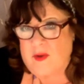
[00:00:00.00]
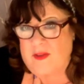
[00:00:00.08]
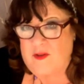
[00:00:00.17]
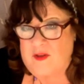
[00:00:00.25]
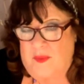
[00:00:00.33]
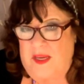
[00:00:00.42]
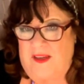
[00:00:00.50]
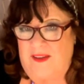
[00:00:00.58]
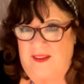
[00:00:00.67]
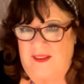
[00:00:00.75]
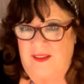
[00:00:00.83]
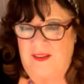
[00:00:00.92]
there's a me.
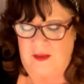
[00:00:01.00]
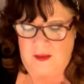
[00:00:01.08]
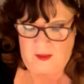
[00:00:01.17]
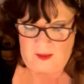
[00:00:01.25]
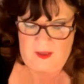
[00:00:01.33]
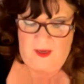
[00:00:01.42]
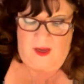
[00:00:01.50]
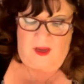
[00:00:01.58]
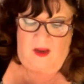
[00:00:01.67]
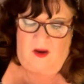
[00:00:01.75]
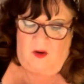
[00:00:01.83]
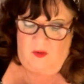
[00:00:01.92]

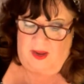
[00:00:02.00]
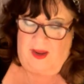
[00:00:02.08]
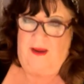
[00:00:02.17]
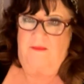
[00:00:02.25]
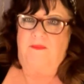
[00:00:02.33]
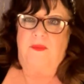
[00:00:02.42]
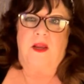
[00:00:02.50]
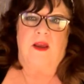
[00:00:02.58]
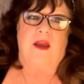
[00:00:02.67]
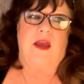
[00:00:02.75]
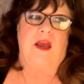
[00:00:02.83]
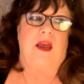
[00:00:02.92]
Okay.
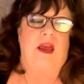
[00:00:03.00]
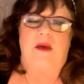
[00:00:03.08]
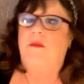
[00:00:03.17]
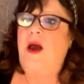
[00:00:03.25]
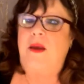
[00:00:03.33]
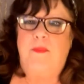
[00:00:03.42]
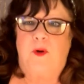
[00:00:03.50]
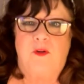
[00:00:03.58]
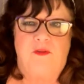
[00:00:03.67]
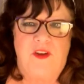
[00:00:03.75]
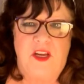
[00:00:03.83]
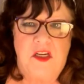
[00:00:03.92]
Am I
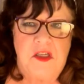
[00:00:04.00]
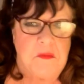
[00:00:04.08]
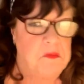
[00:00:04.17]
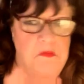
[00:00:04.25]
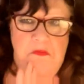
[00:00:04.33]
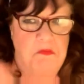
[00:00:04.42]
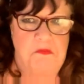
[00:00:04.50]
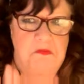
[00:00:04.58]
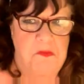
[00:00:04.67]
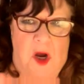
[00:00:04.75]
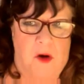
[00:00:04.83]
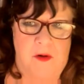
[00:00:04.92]
perfect?
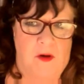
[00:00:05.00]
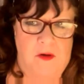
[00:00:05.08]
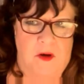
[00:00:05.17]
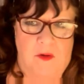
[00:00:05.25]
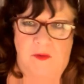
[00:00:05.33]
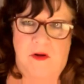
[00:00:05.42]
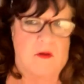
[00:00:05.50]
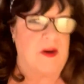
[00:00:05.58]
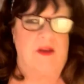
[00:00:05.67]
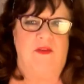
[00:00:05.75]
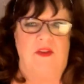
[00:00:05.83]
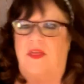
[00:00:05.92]
No, no, no. Don't
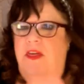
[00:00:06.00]
even